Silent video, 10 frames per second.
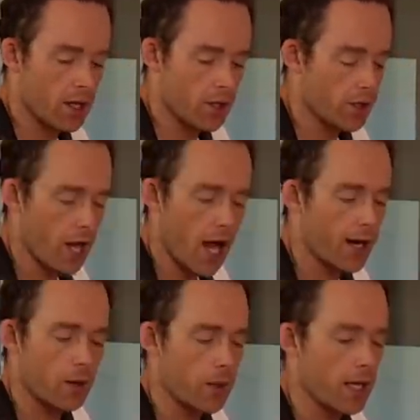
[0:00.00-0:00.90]
you're not
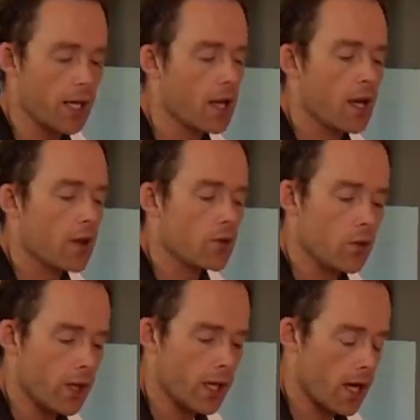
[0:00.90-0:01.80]
gonna be
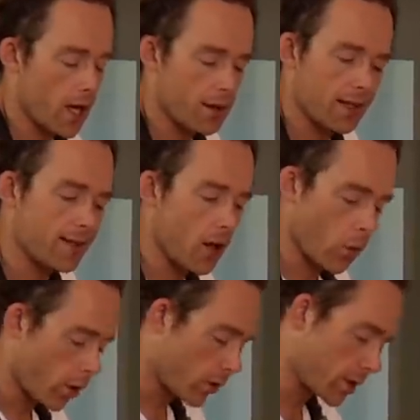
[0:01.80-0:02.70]
doing uh, detail
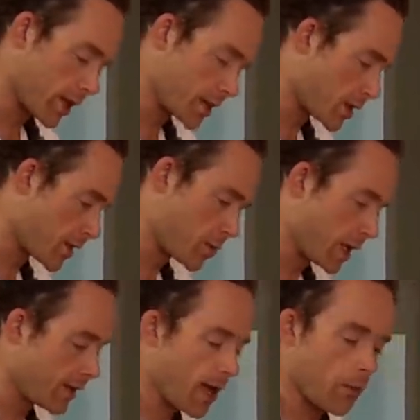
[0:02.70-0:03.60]
work with this on this
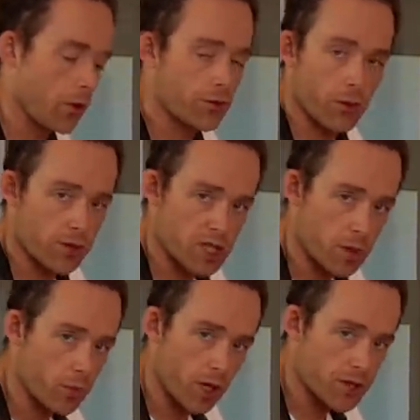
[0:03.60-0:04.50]
big table, so a
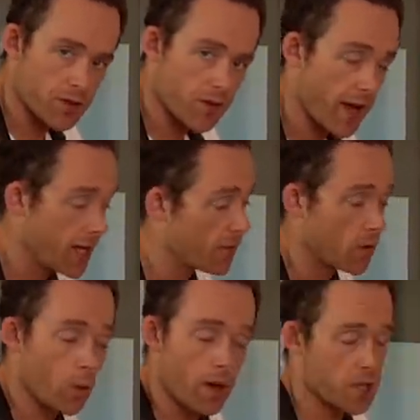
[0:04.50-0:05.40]
cheap brush is fine.
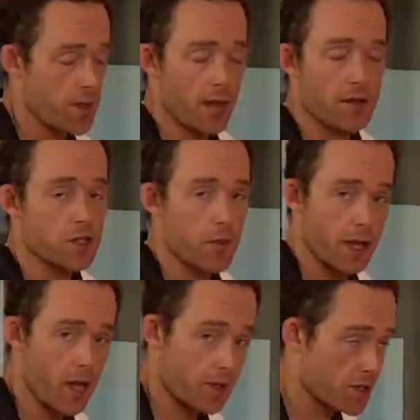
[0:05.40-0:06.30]
If you wanna spend the extra
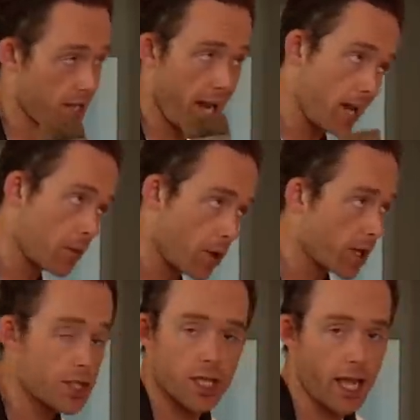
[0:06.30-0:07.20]
money on a stain
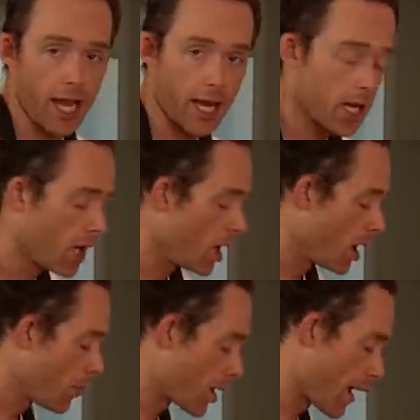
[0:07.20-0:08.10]
brush, you can.
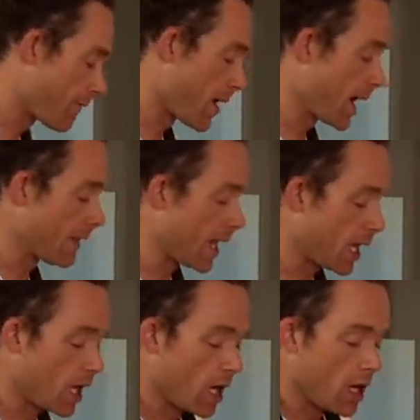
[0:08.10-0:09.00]
But I find
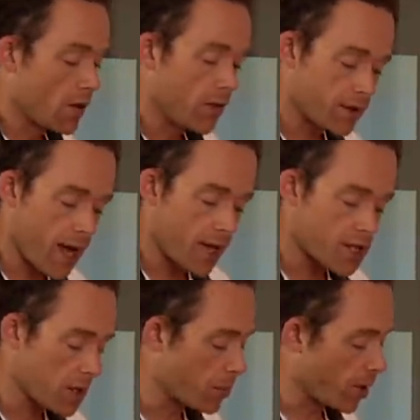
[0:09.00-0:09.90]
that this kind of
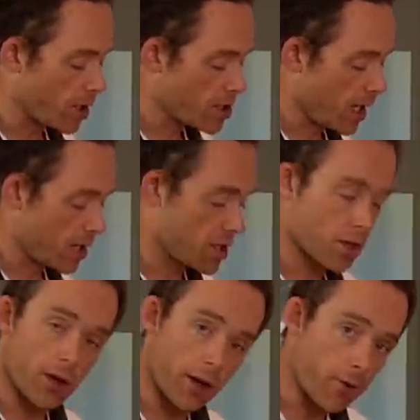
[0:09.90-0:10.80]
cheap brush and just
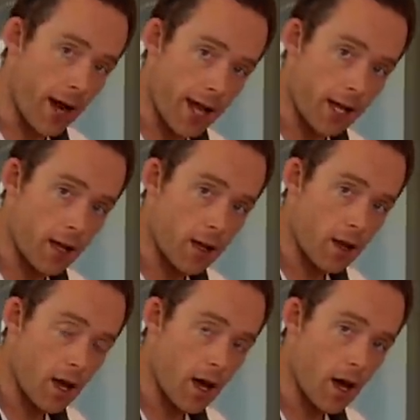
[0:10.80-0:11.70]
a dirty rag
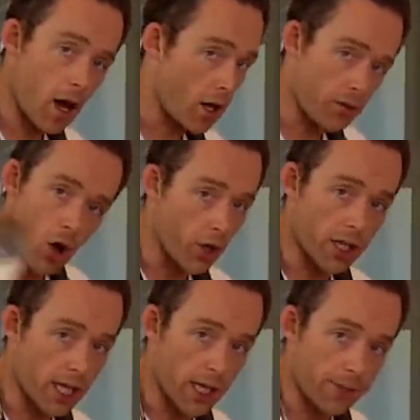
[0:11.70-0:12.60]
uh, are all
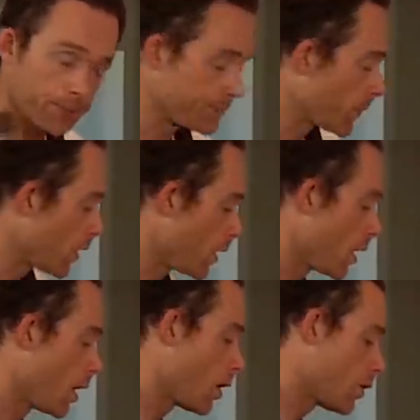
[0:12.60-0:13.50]
you need.
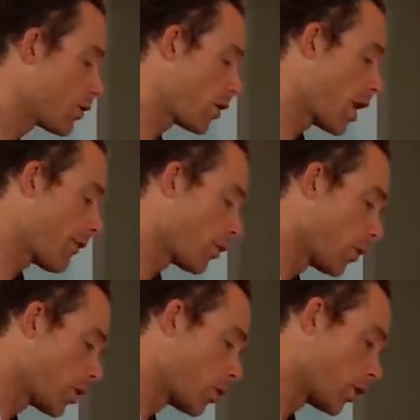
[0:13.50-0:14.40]
Start off in
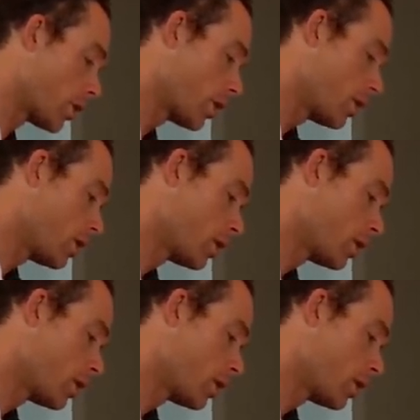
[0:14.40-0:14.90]
one corner,